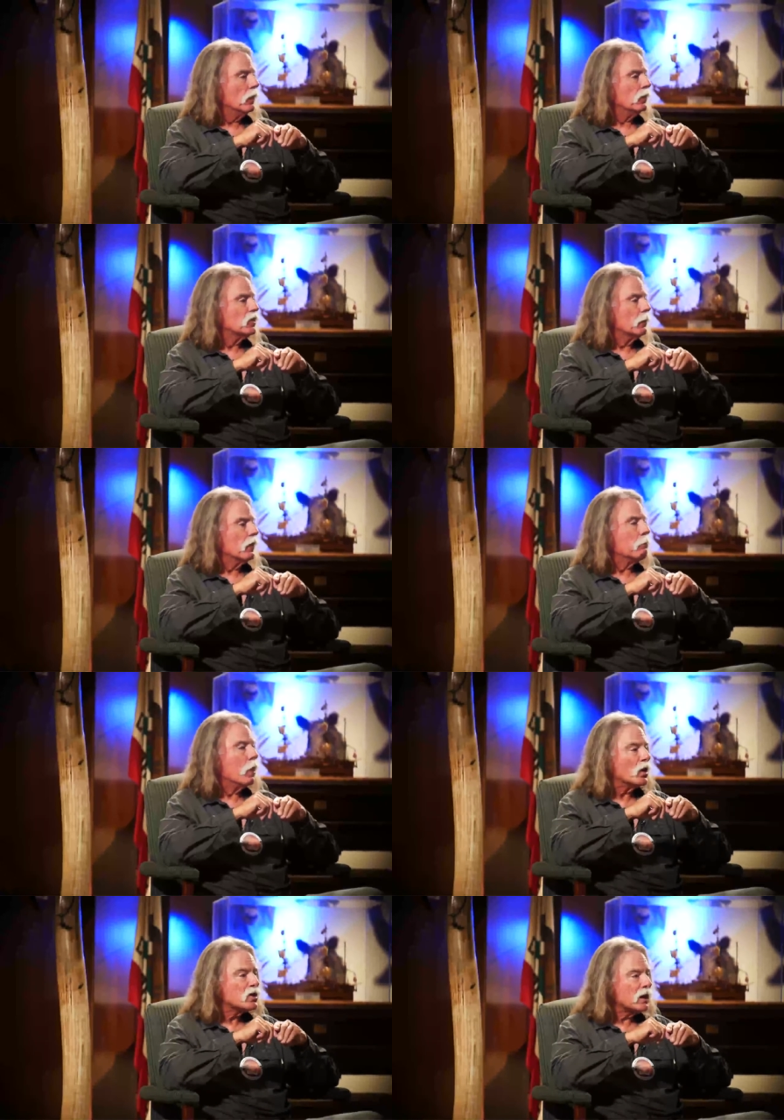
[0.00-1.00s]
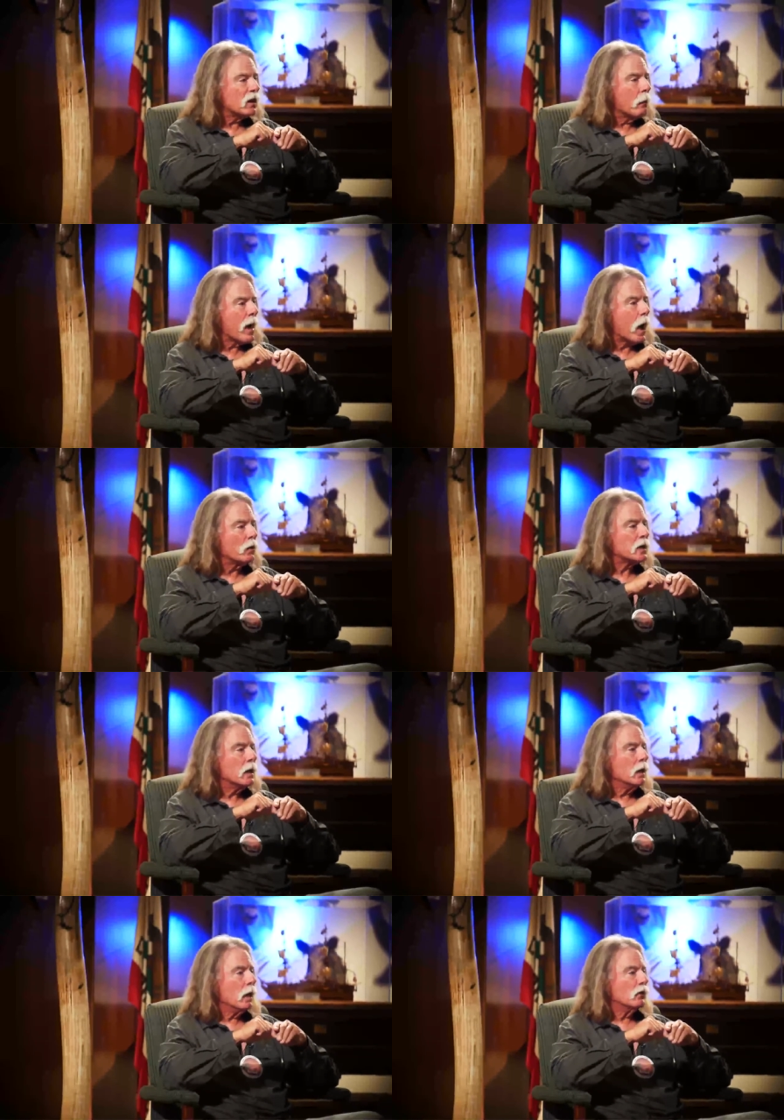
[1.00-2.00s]
some of the books that come out,
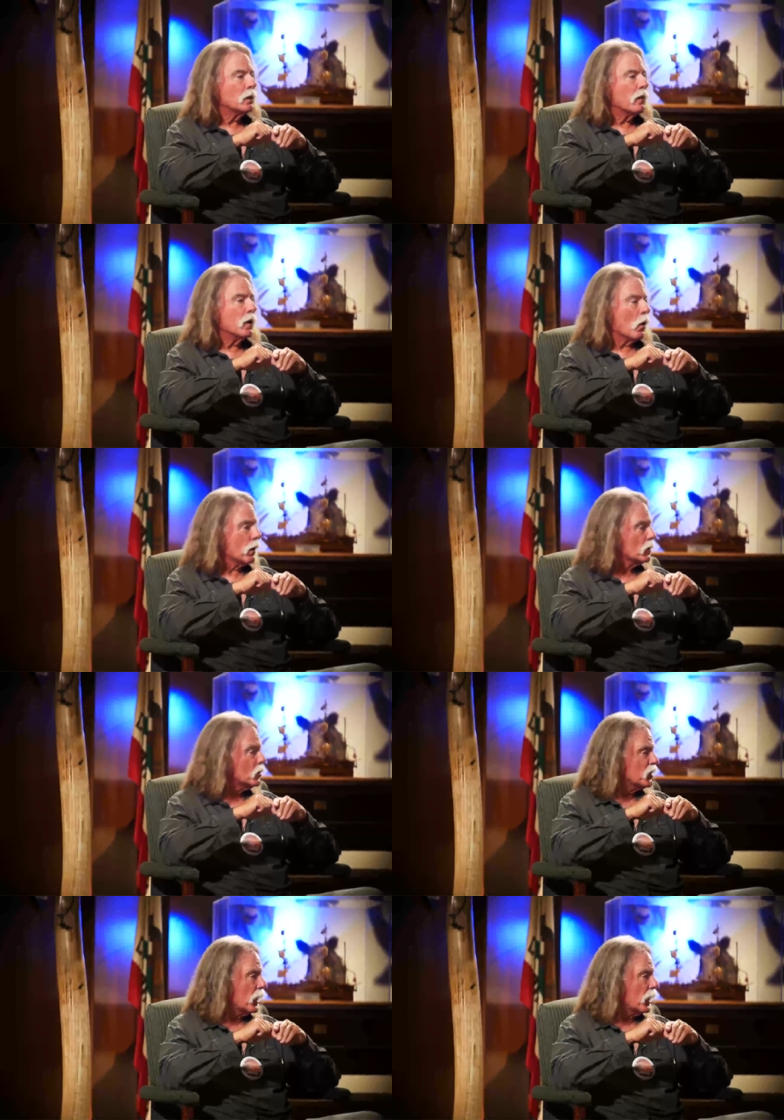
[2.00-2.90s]
some of the articles I